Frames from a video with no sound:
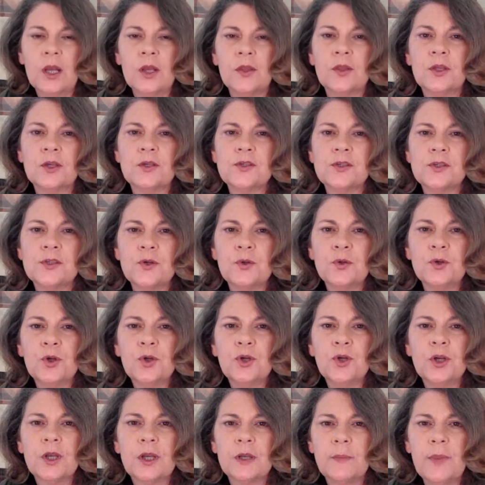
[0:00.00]
The sooner
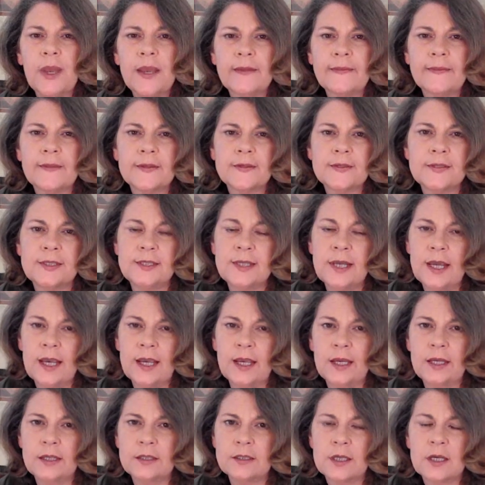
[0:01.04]
you can make this
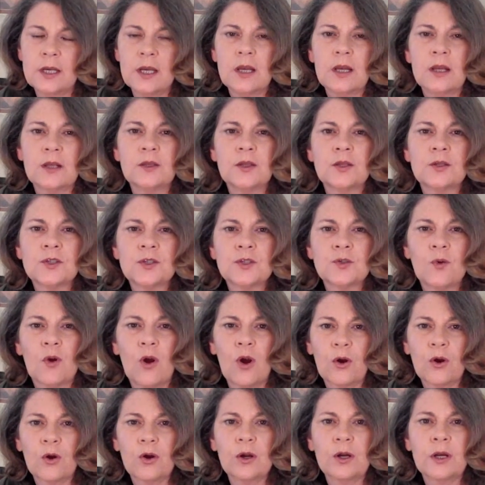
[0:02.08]
date, the
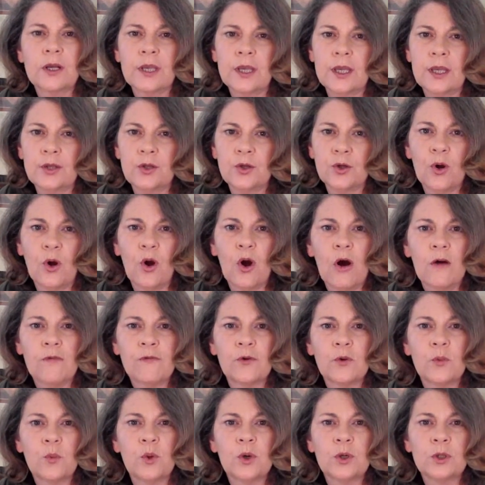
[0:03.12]
stronger, again, your offer
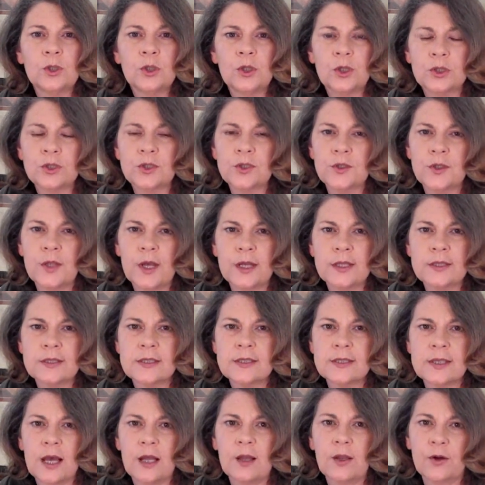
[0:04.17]
will look to that
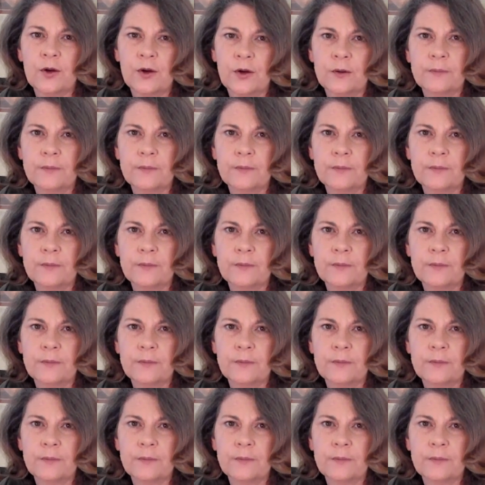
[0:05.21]
seller.